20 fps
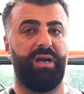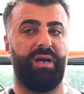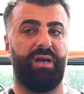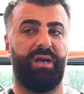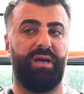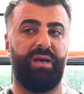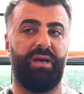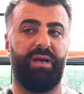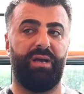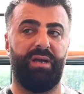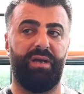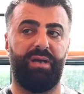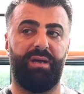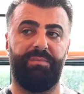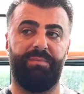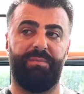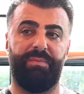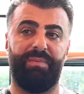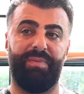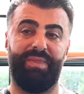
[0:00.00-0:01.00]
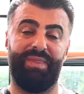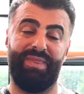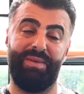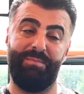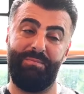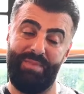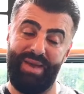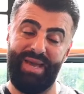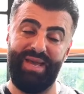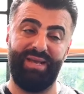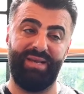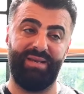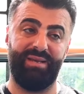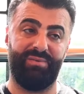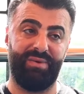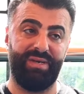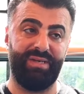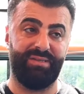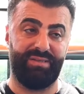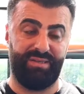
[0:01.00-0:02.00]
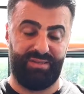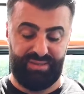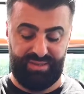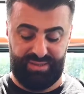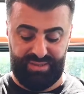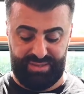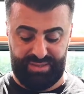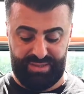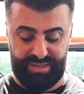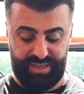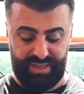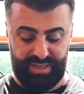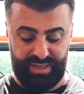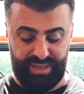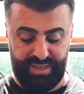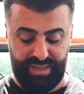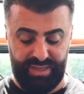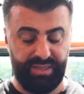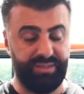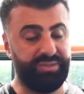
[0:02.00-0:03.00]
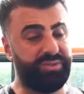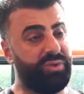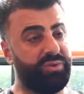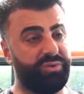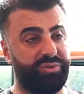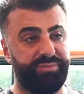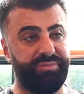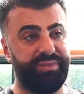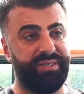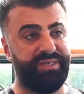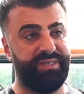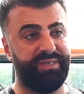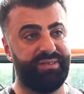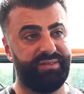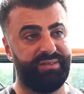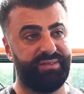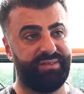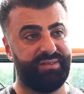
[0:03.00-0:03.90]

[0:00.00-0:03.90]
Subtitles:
The main reason is social media.